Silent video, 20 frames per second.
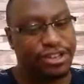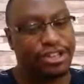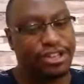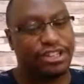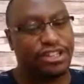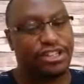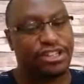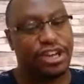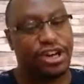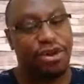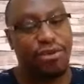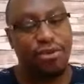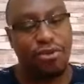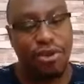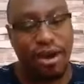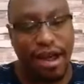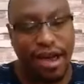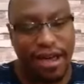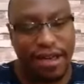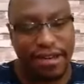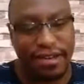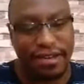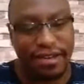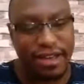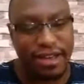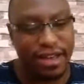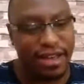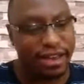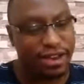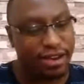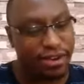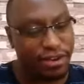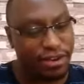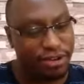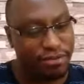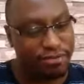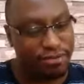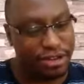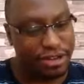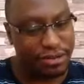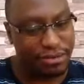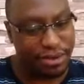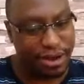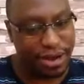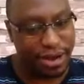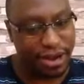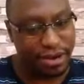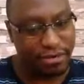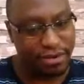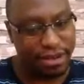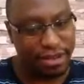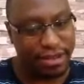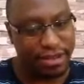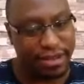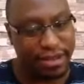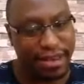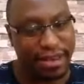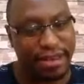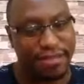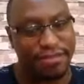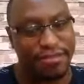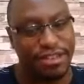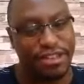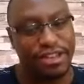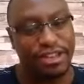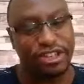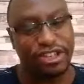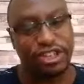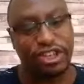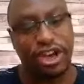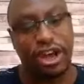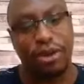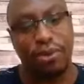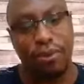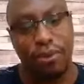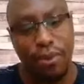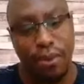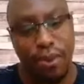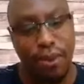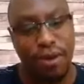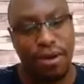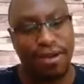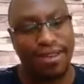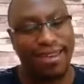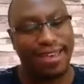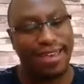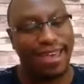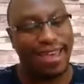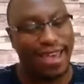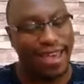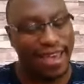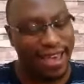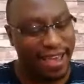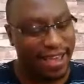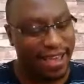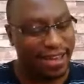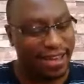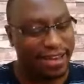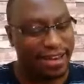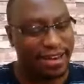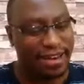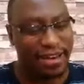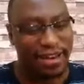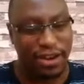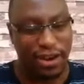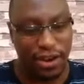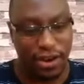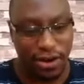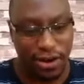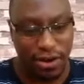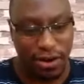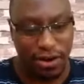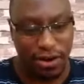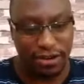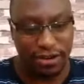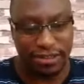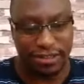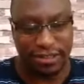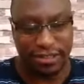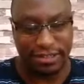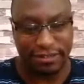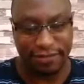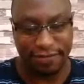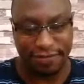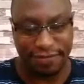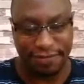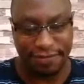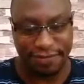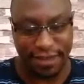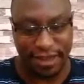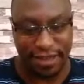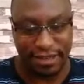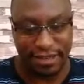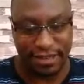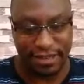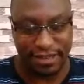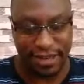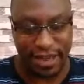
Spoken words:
They shall run and not be weary, and they shall walk and not faint.